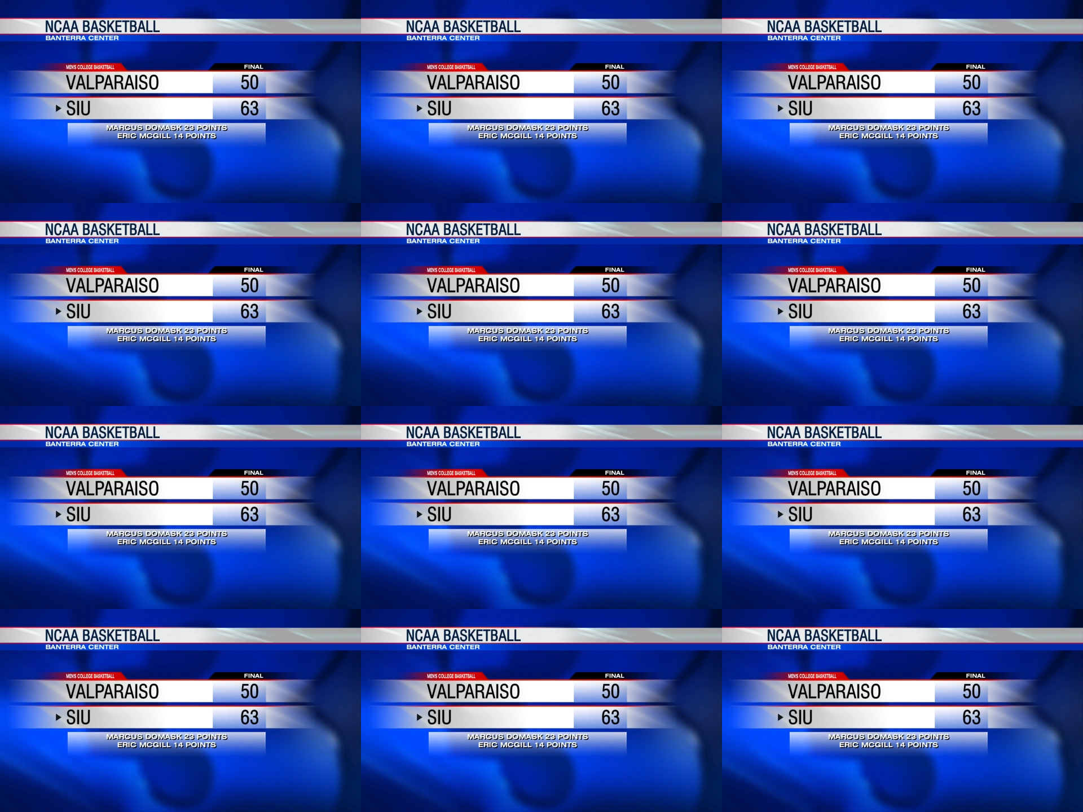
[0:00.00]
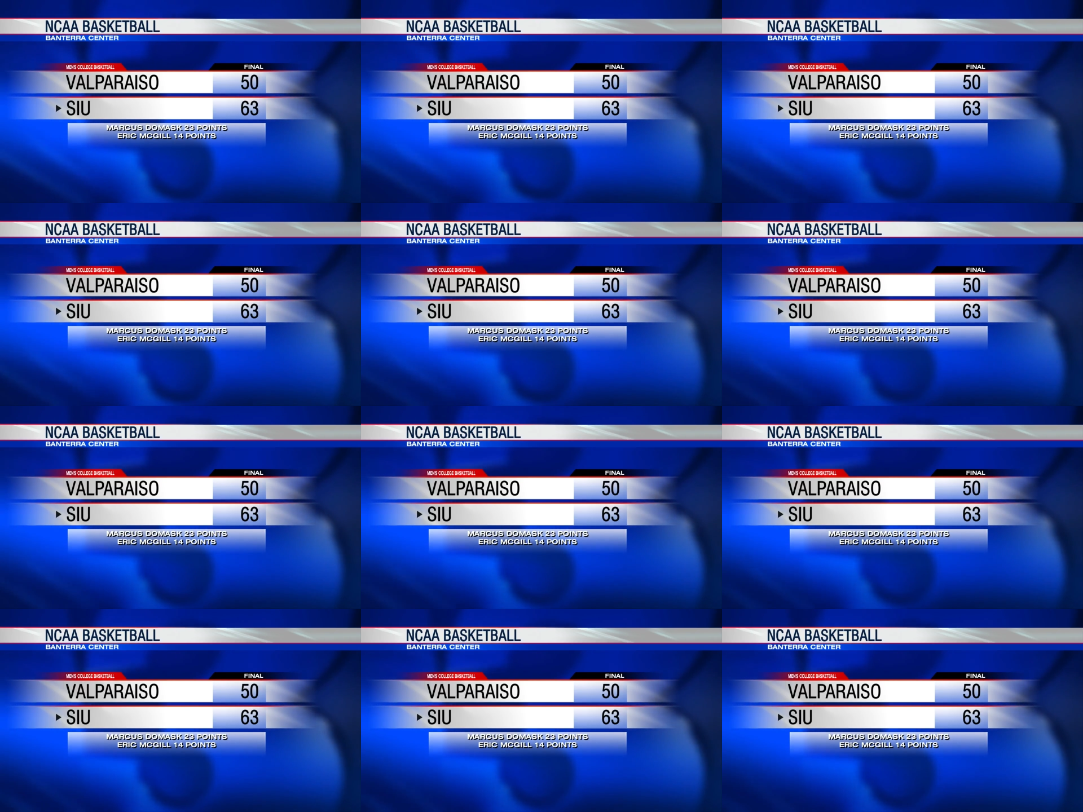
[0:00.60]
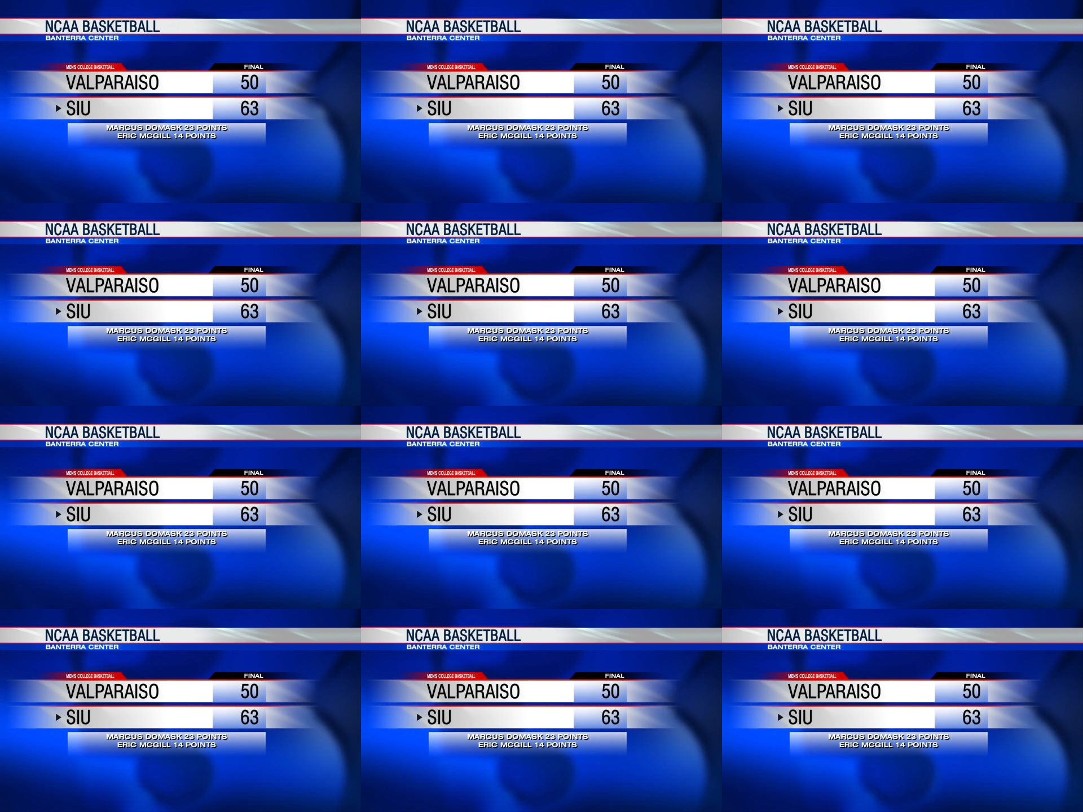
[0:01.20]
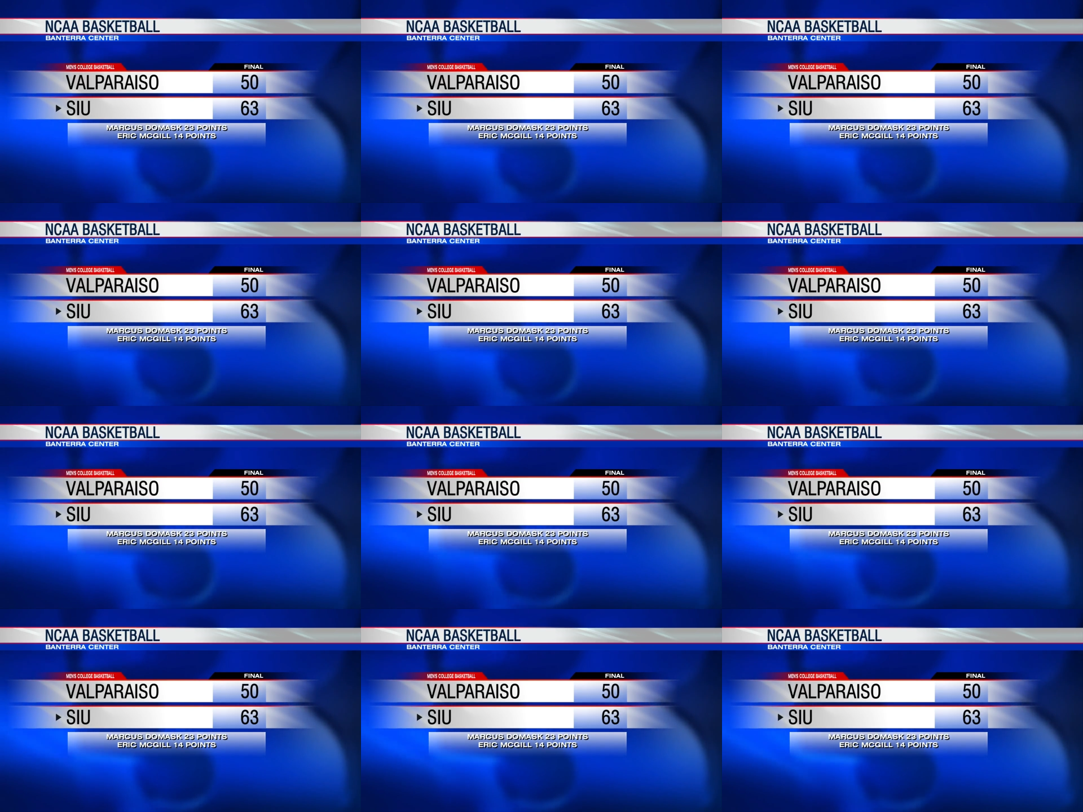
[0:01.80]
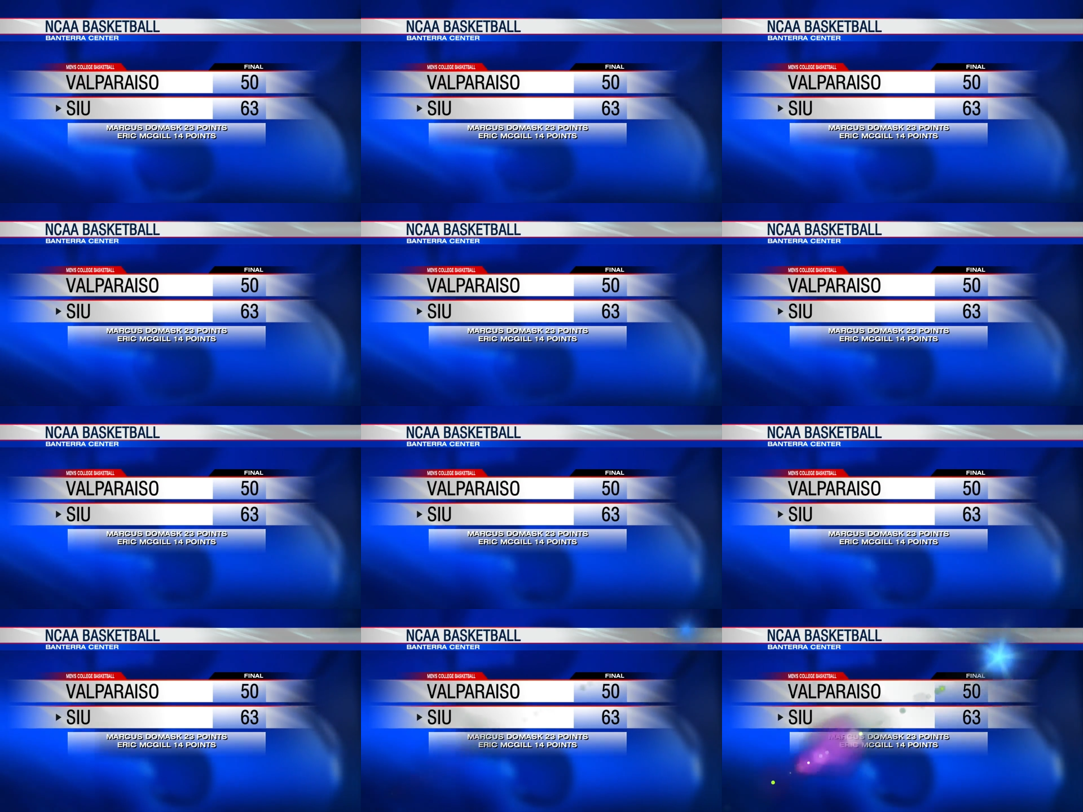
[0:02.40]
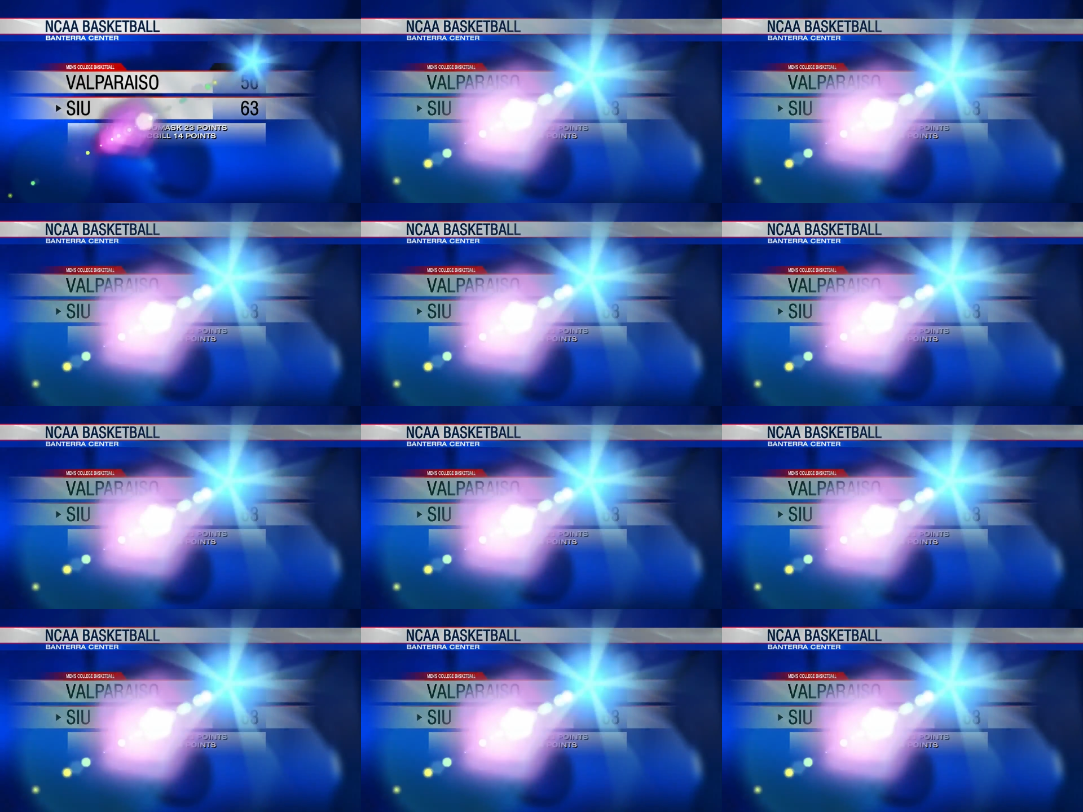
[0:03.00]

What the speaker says: Nobody's mouth can be seen.